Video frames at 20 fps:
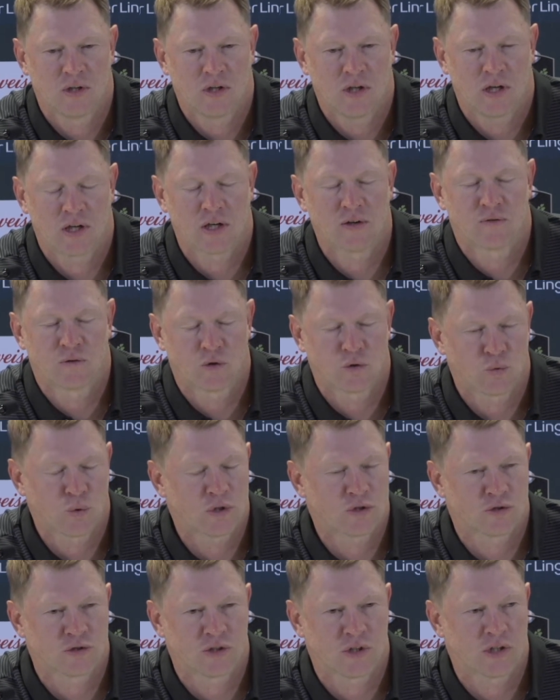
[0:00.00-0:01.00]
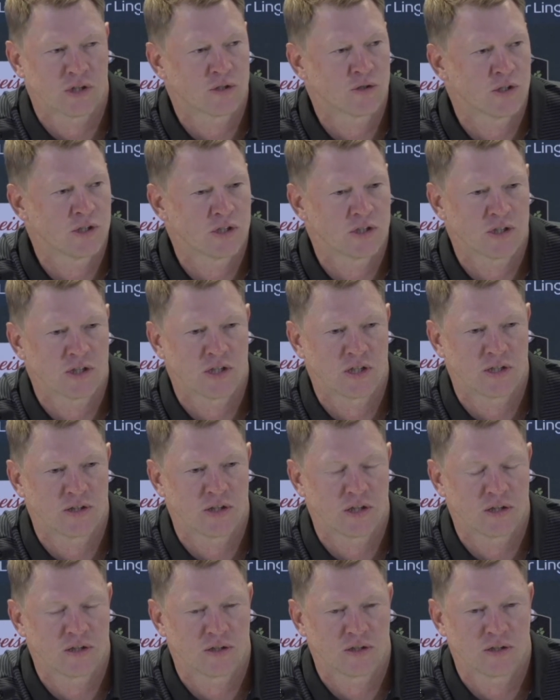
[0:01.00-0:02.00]
give Northwestern a lot of credit again.
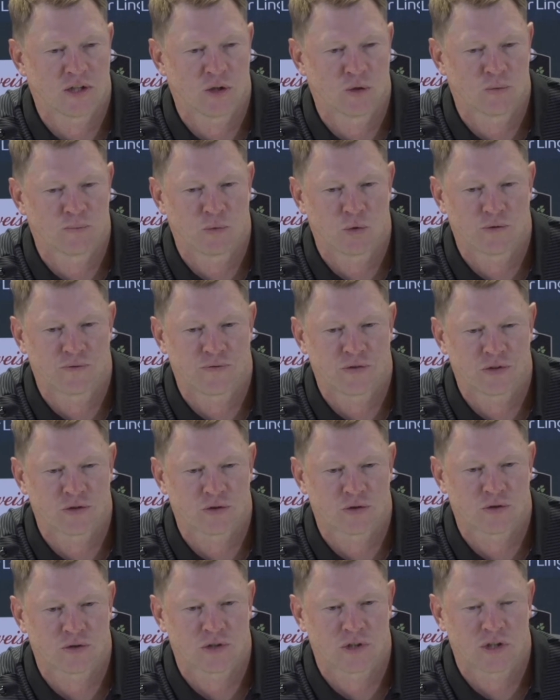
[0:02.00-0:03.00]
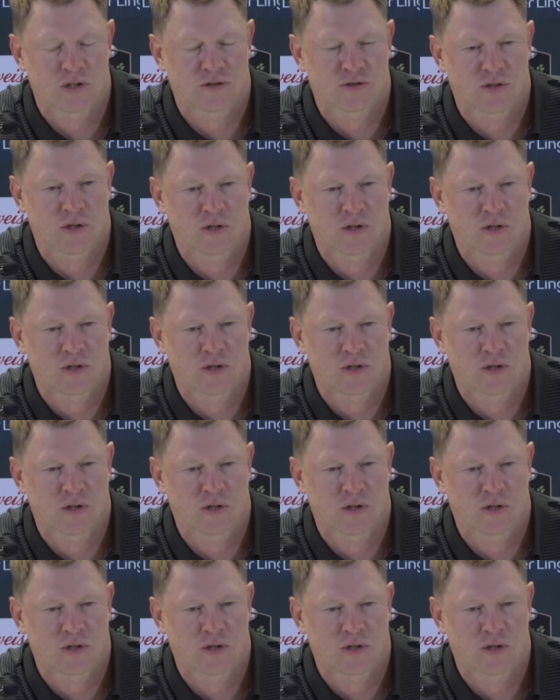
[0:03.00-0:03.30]
They were more physical than us,